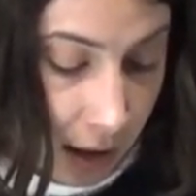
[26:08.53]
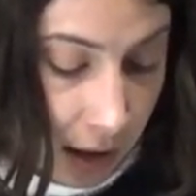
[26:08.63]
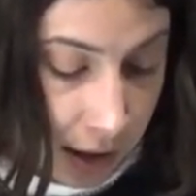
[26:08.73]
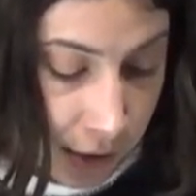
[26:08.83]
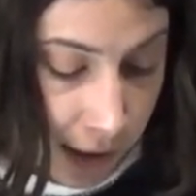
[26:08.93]

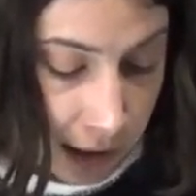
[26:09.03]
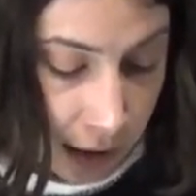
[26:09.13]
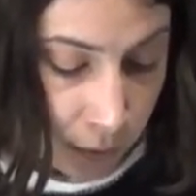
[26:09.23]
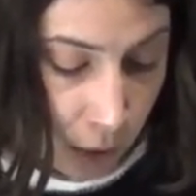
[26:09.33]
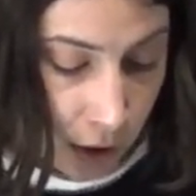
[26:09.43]

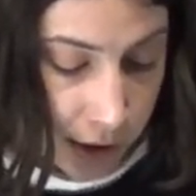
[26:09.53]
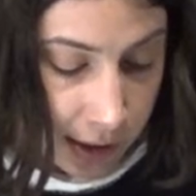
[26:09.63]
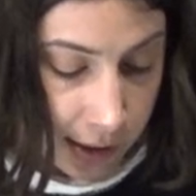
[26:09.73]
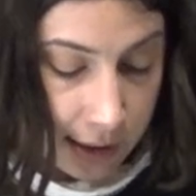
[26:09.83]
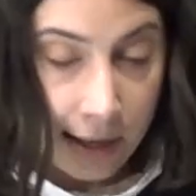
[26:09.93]
Australia
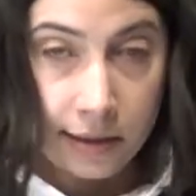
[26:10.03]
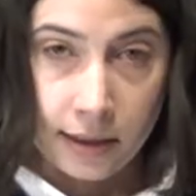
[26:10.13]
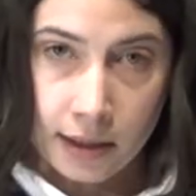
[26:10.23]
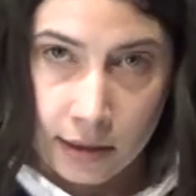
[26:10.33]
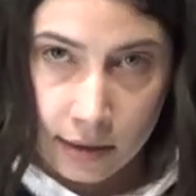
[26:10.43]
was and
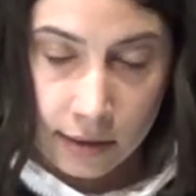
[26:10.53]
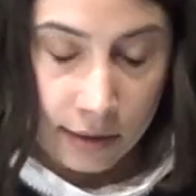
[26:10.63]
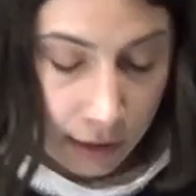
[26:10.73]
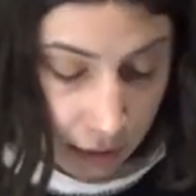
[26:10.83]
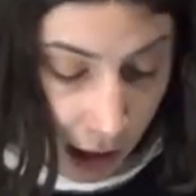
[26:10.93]
is
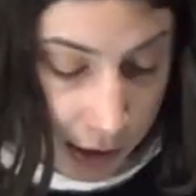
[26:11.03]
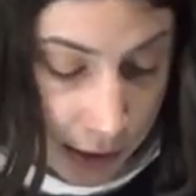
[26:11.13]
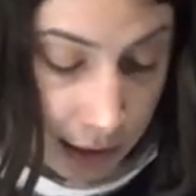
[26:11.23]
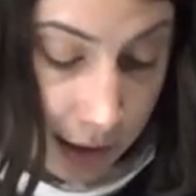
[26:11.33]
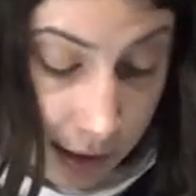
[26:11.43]
a
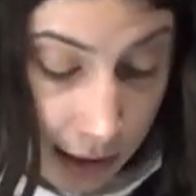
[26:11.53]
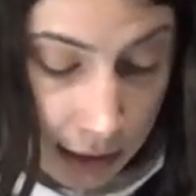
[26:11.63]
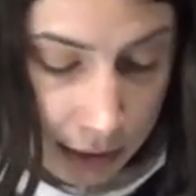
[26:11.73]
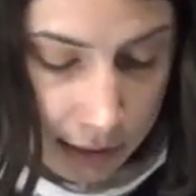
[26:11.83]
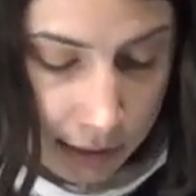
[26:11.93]
largely
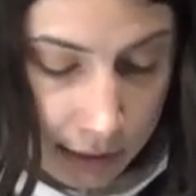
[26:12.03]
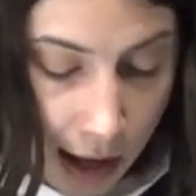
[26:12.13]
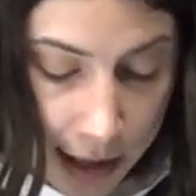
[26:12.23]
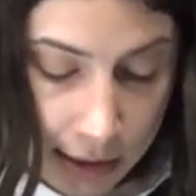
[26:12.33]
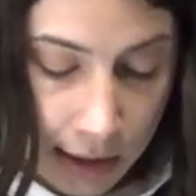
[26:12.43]
secular
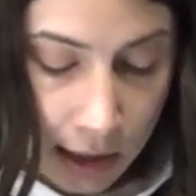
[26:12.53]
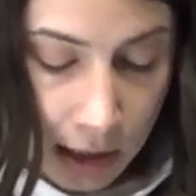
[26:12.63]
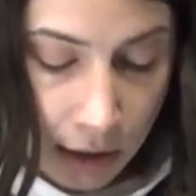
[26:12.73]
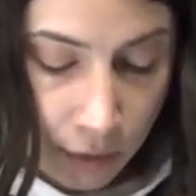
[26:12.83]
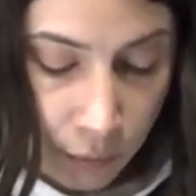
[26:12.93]

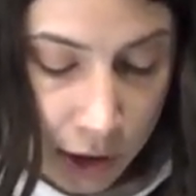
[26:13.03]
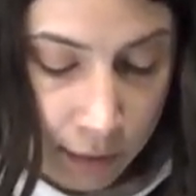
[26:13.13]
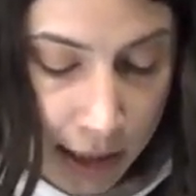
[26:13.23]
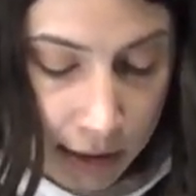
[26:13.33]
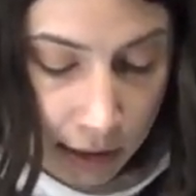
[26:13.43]
society,
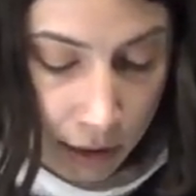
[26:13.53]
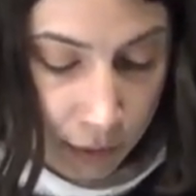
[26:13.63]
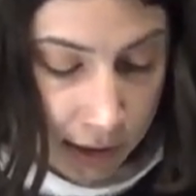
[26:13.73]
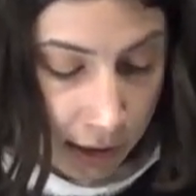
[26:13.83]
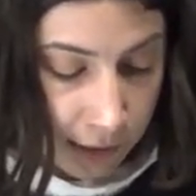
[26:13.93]
which meant there
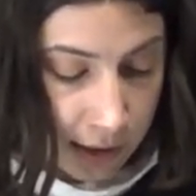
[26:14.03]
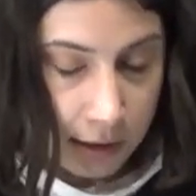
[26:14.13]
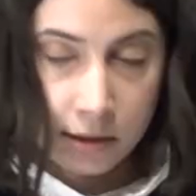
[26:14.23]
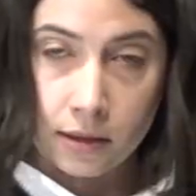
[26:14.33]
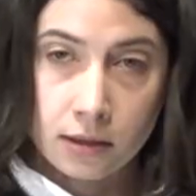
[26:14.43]
was a
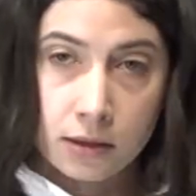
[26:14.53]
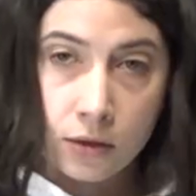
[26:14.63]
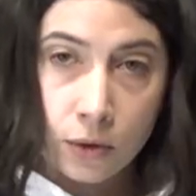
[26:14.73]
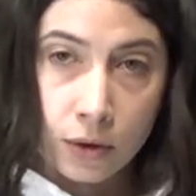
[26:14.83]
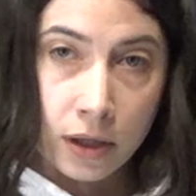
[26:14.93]
resistance
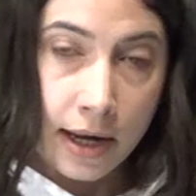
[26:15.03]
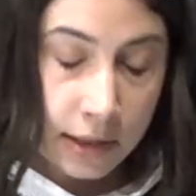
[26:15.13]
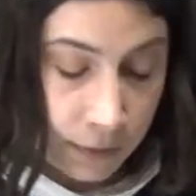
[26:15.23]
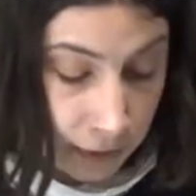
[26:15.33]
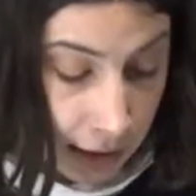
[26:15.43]
to
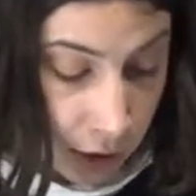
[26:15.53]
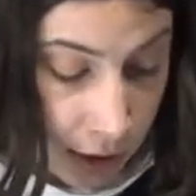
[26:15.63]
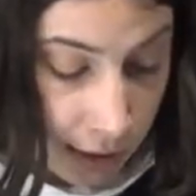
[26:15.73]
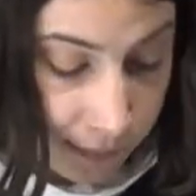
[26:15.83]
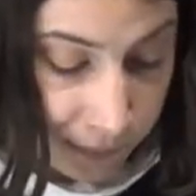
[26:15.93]
organised
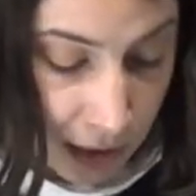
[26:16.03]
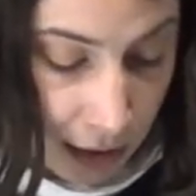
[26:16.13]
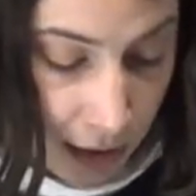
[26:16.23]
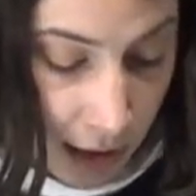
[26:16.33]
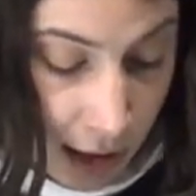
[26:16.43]
religion,
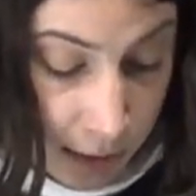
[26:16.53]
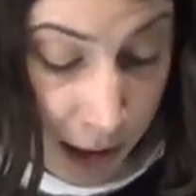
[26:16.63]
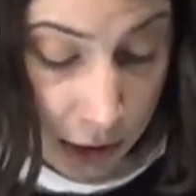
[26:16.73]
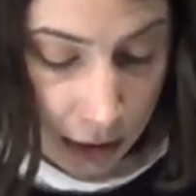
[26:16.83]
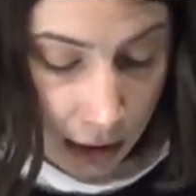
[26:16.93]

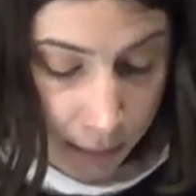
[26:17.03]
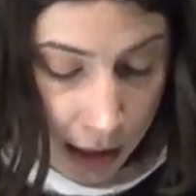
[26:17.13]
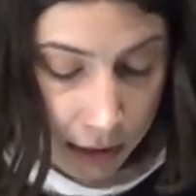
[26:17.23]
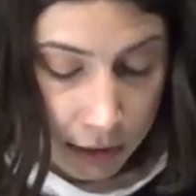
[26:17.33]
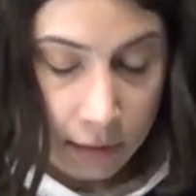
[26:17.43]
especially
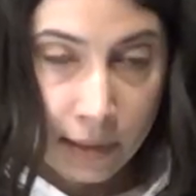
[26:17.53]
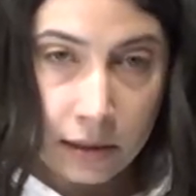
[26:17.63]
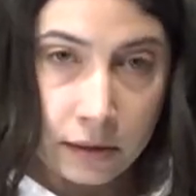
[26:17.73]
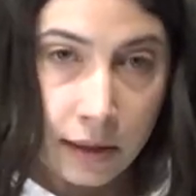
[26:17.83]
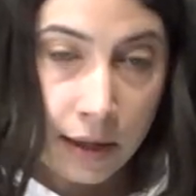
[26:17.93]
among the
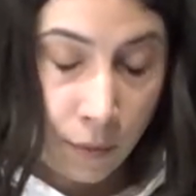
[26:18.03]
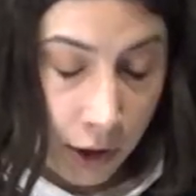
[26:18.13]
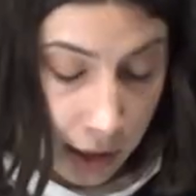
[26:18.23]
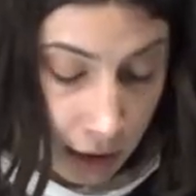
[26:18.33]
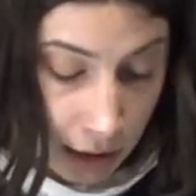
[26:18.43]
middle and
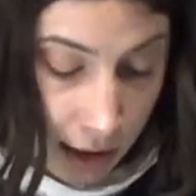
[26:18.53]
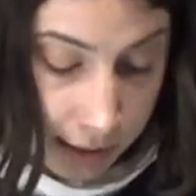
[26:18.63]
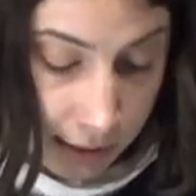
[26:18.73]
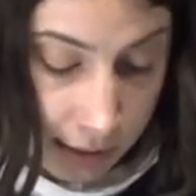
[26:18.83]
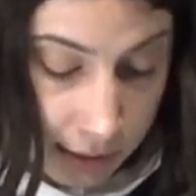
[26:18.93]
working
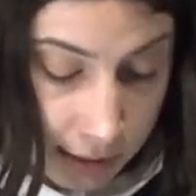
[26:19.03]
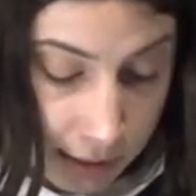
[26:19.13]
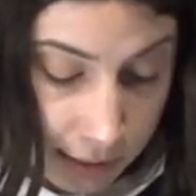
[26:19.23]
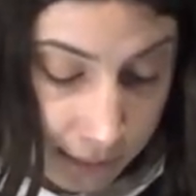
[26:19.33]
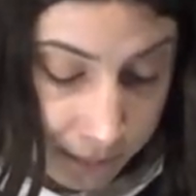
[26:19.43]
classes.